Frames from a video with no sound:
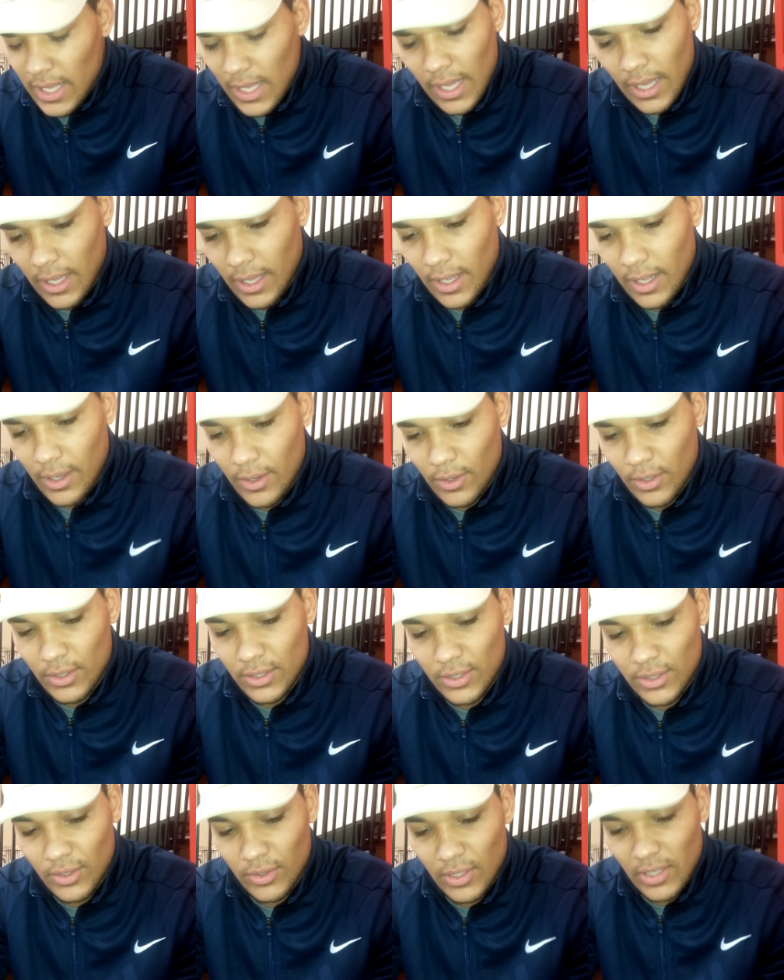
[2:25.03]
Yeah, yeah. No,
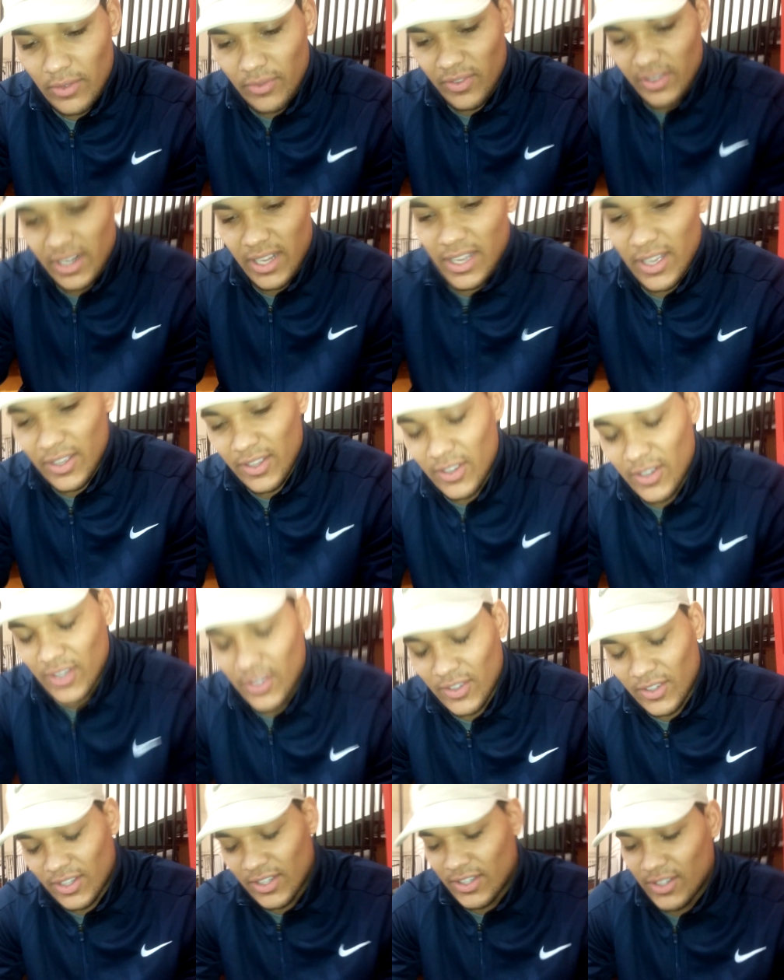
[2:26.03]
there's no need for that. You
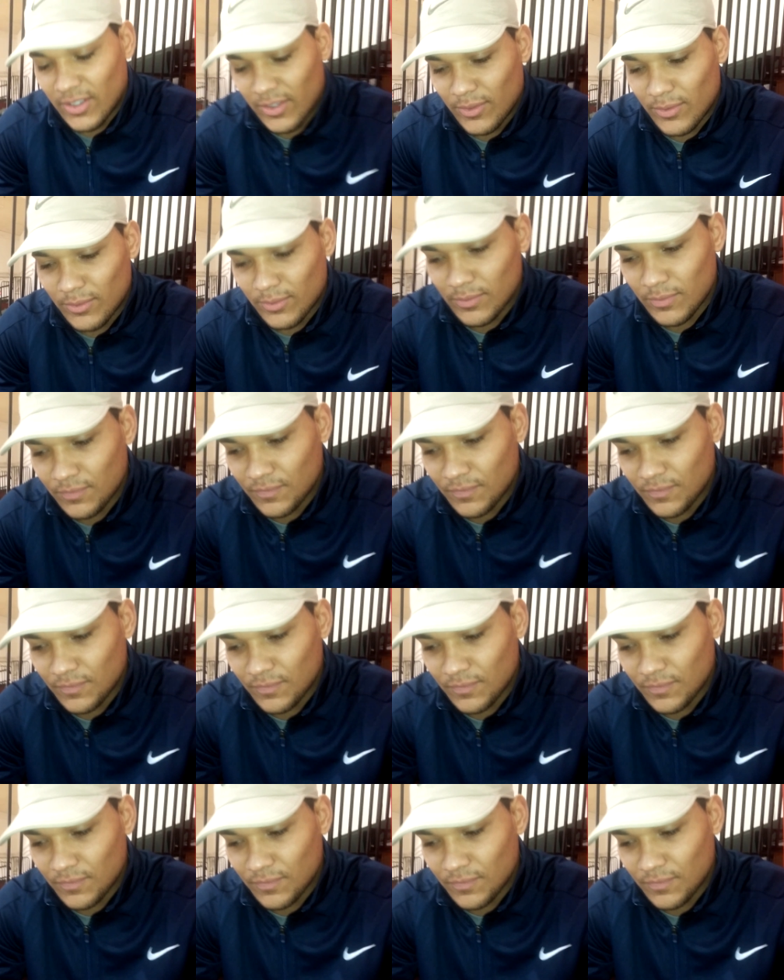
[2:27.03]
know, um,